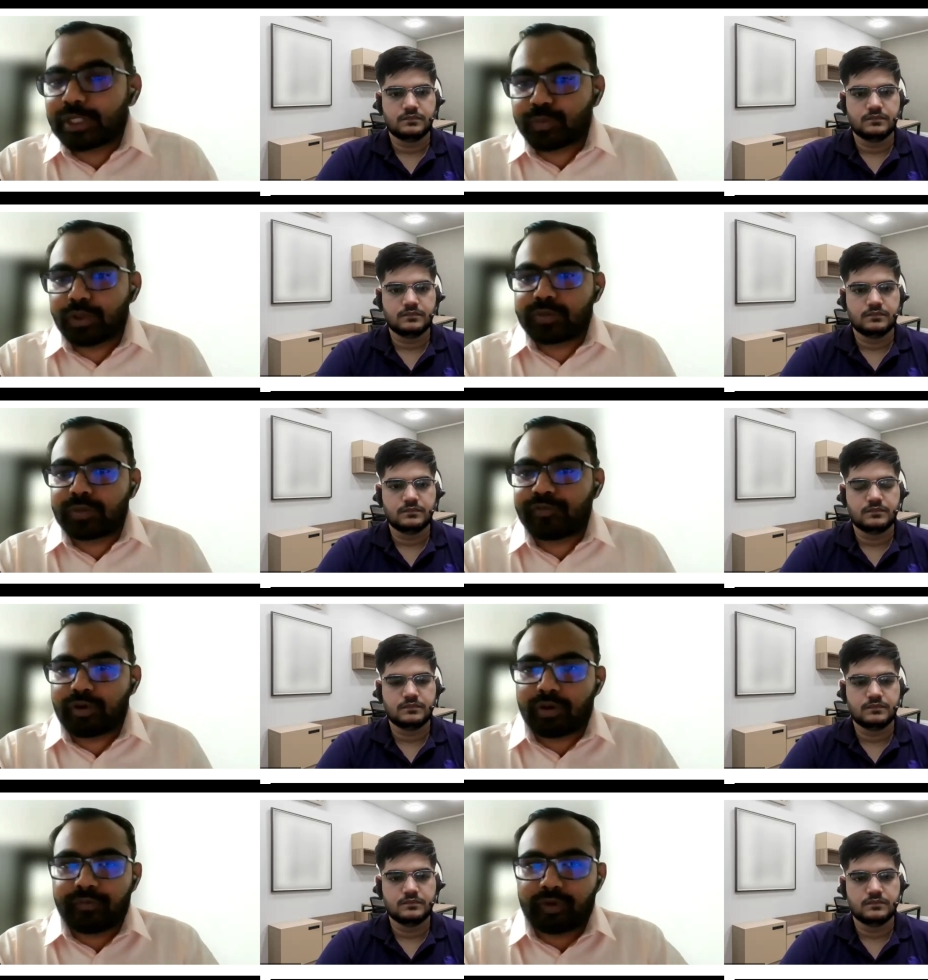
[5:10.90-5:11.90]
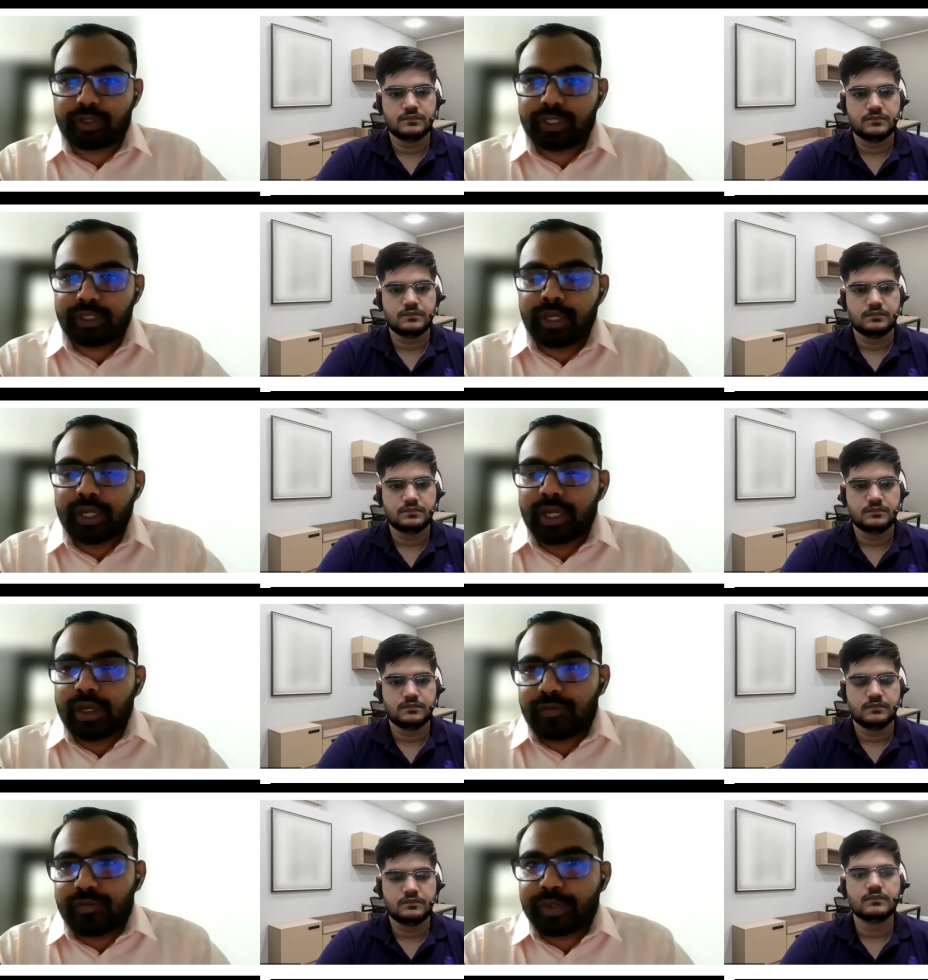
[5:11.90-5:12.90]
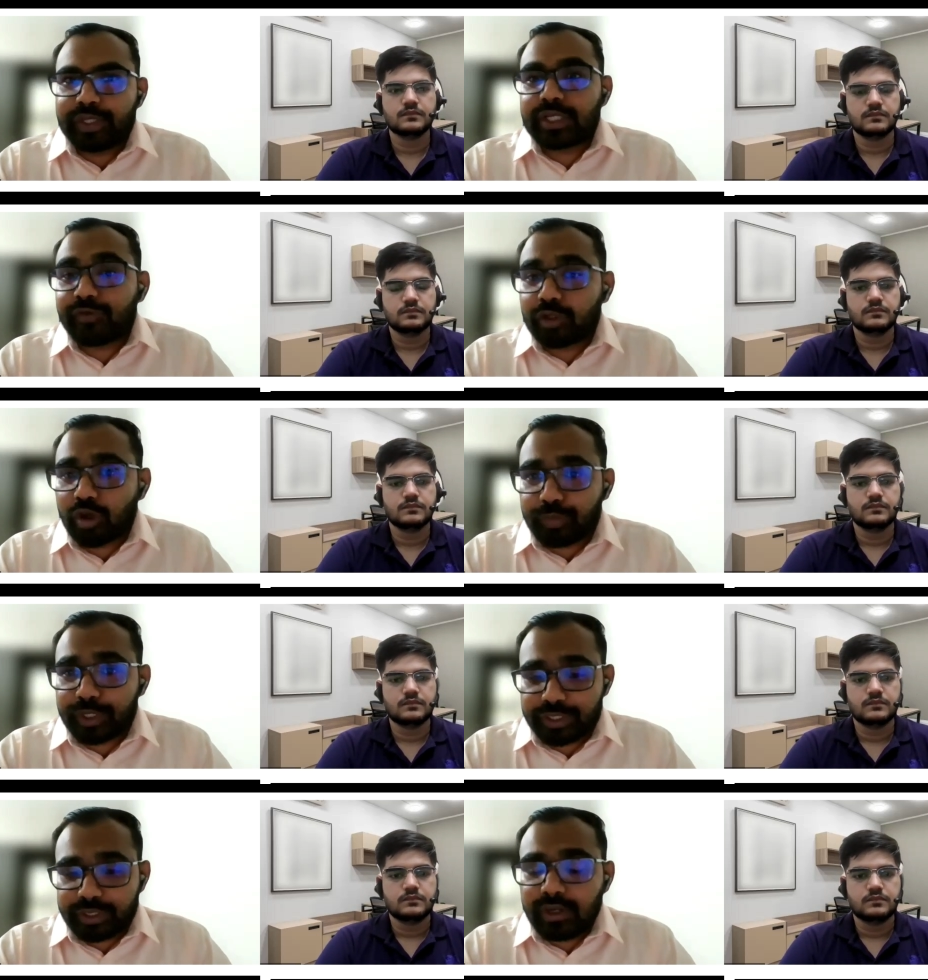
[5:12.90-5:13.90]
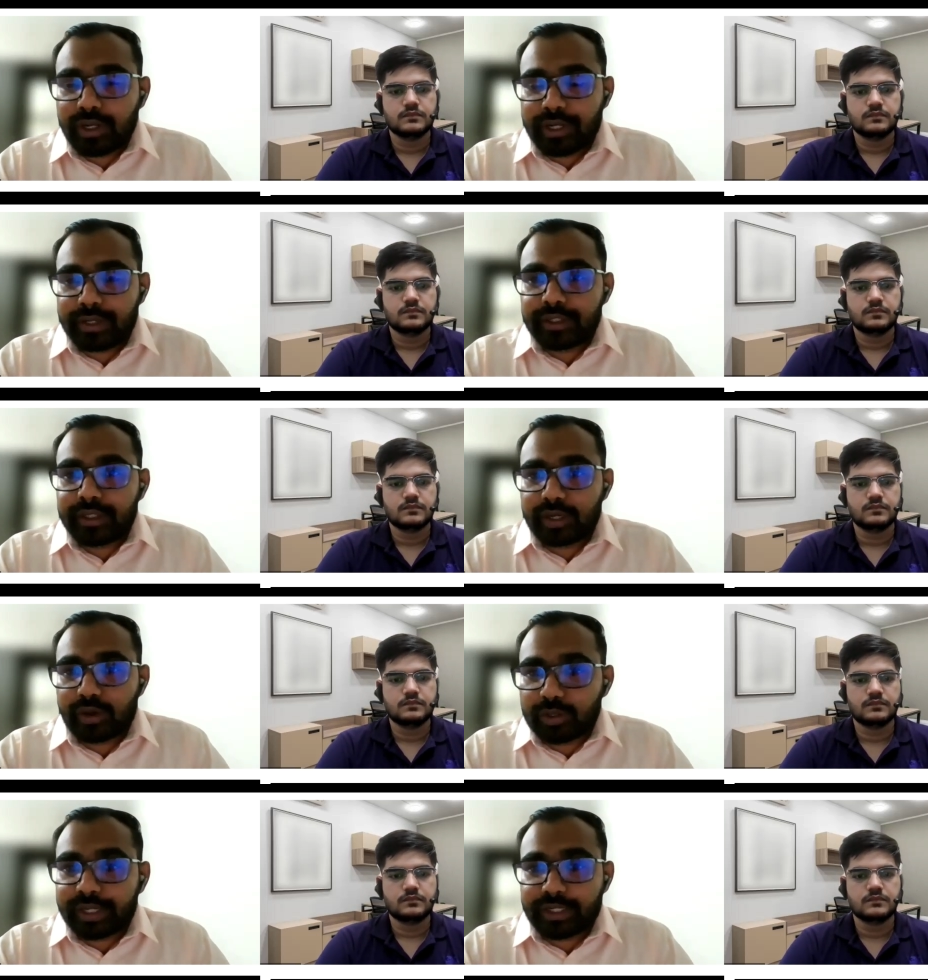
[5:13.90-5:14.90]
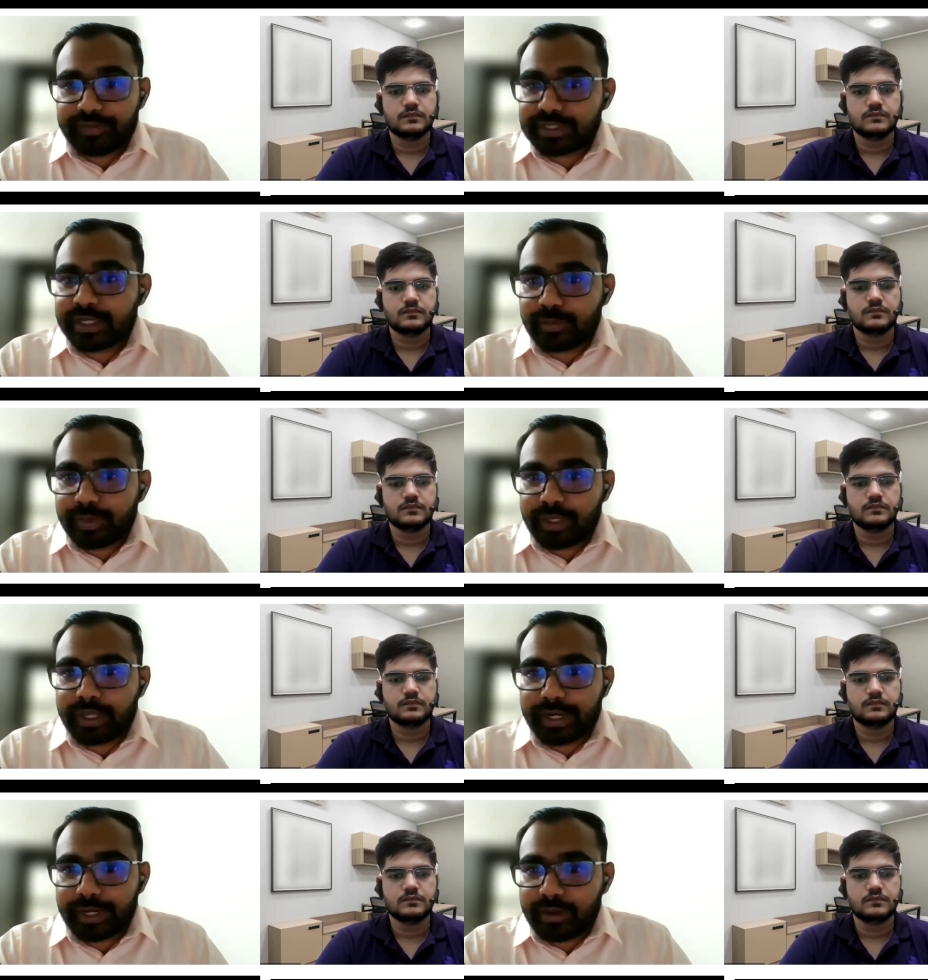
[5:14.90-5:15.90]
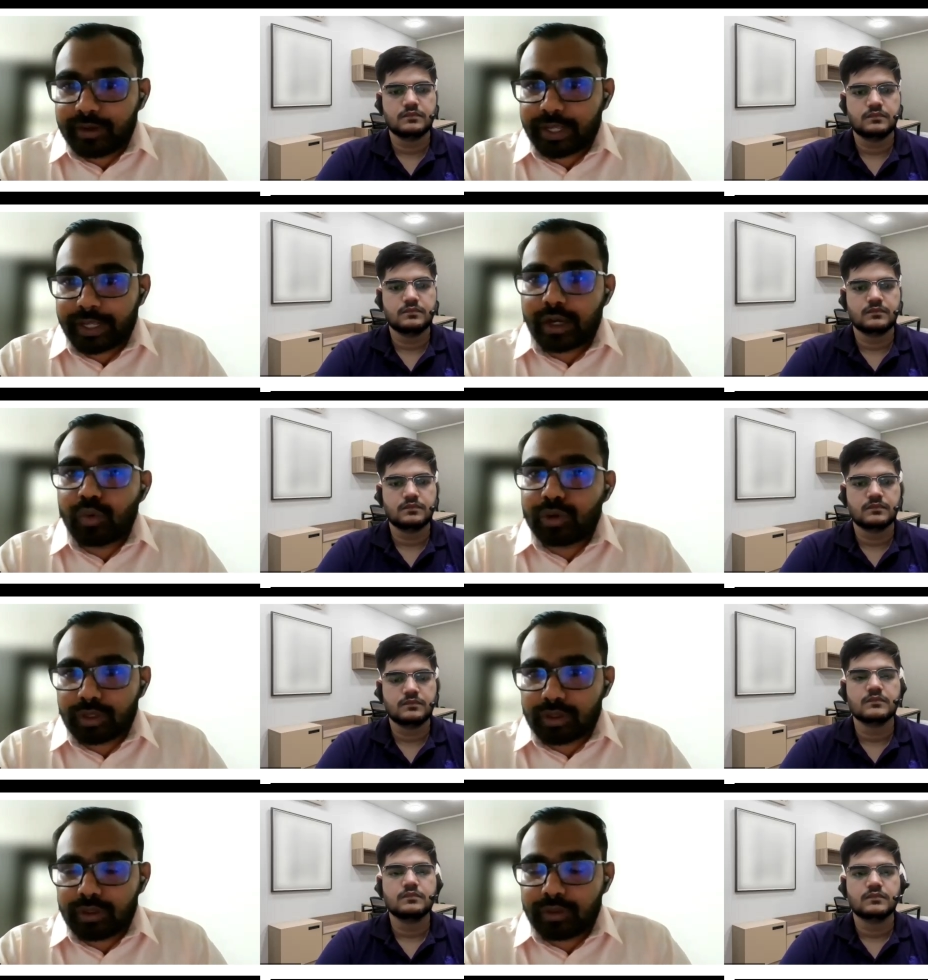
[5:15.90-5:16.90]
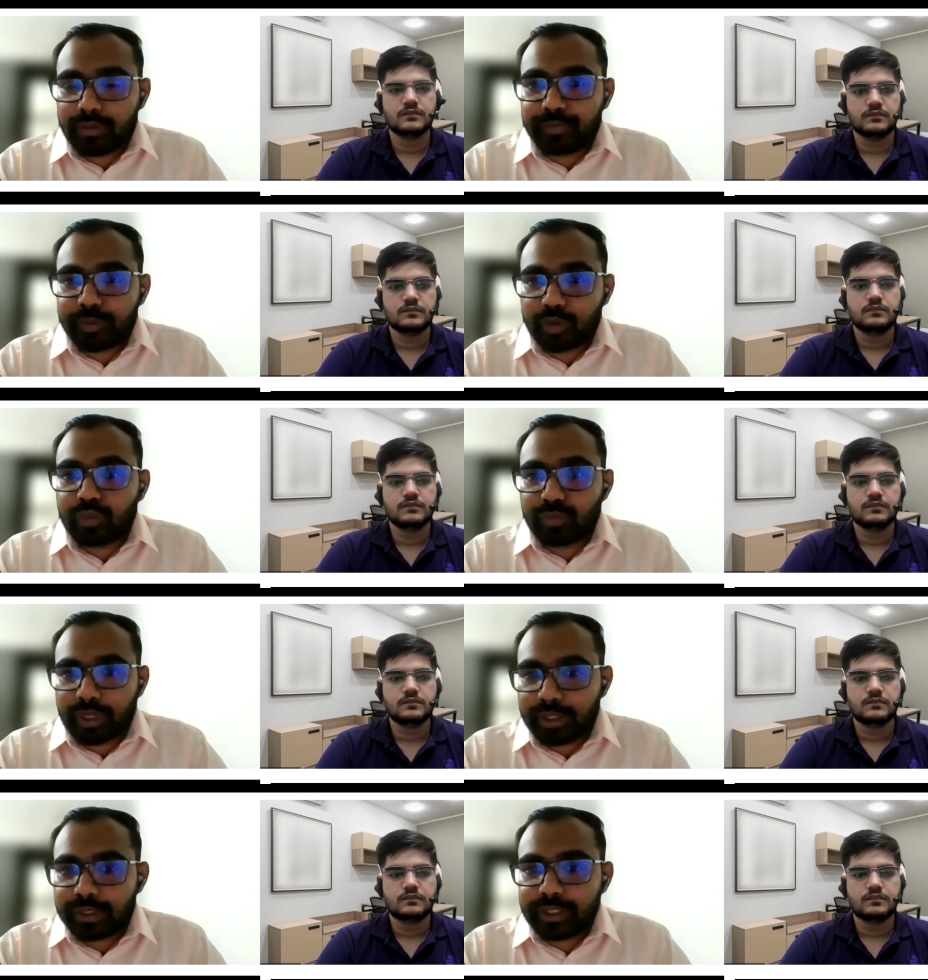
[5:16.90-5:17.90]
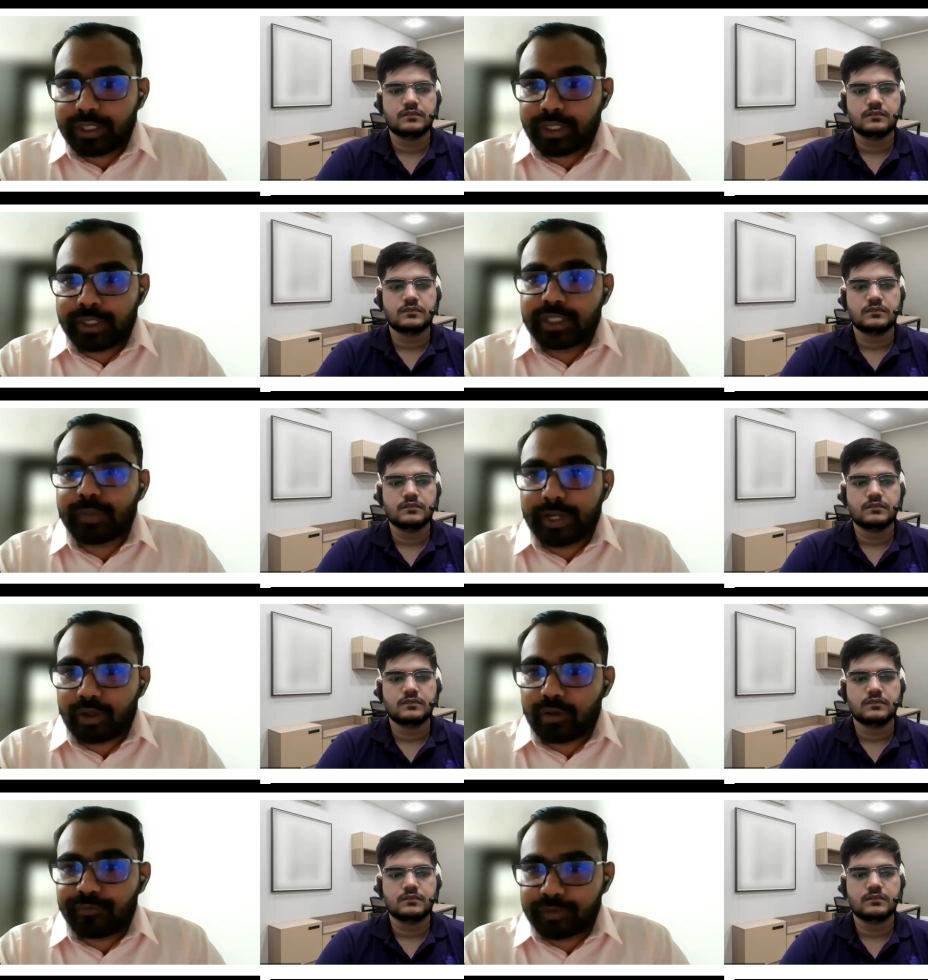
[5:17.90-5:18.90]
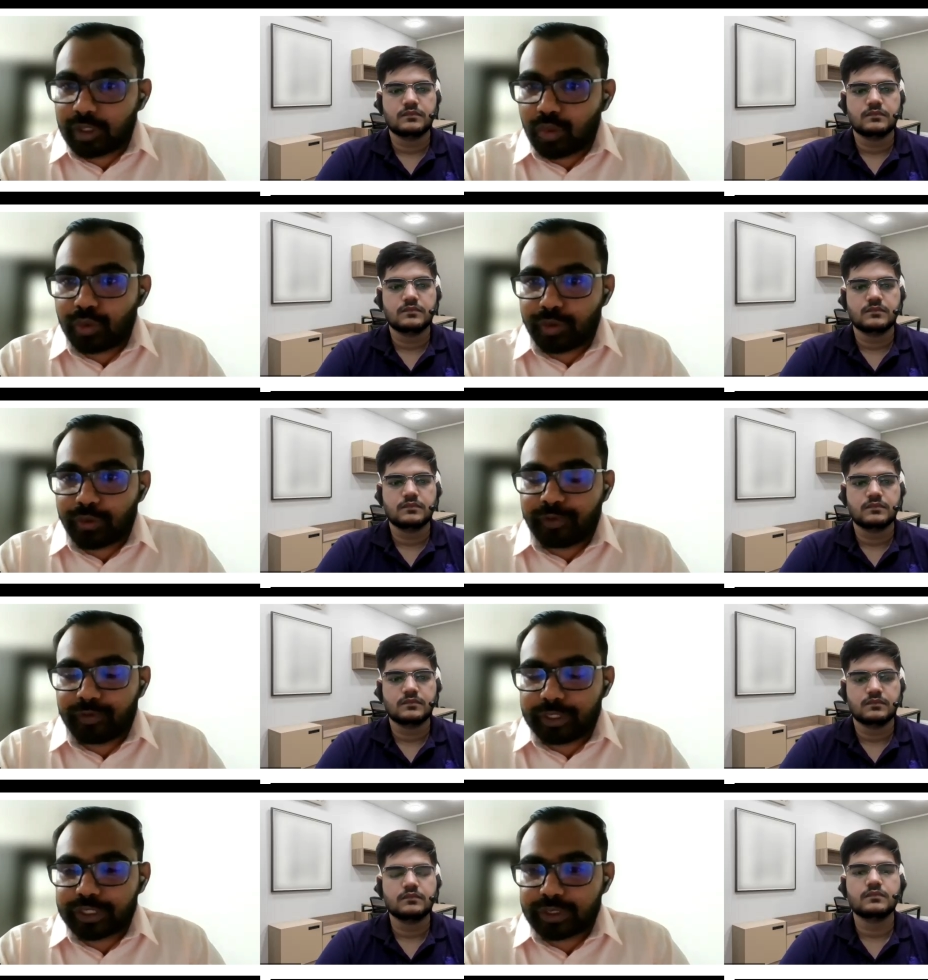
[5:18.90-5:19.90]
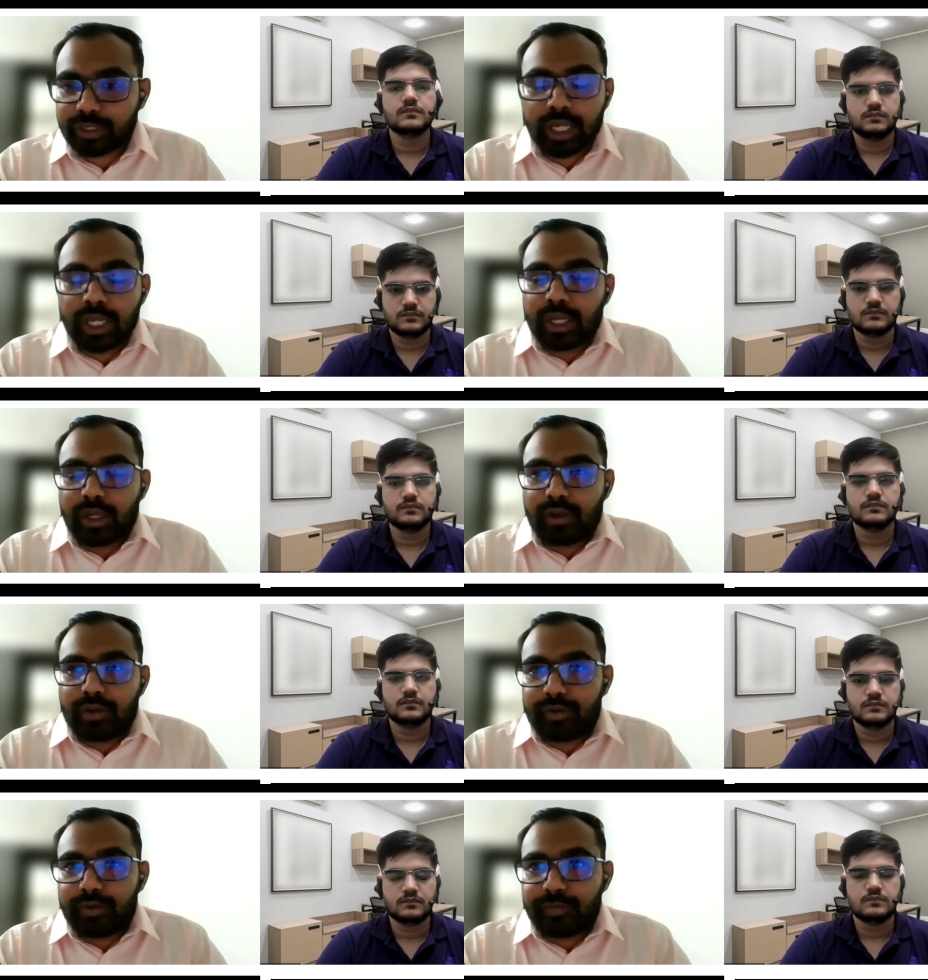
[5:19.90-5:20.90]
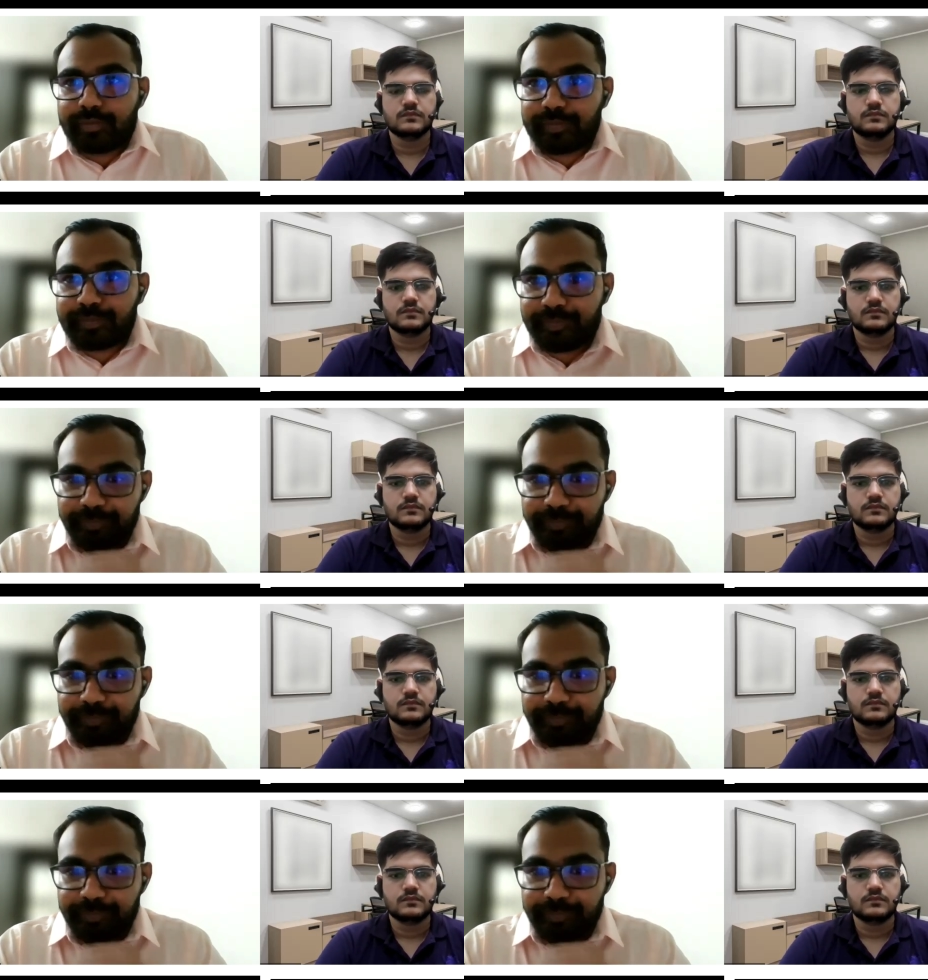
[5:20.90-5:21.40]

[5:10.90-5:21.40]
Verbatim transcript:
Speaker 1: that, I, am responsible for for the majorly for the operational and the, all the activities that are being carried carried out, uh, you know, under the under the banner of the Golden Earth Foundation. Uh,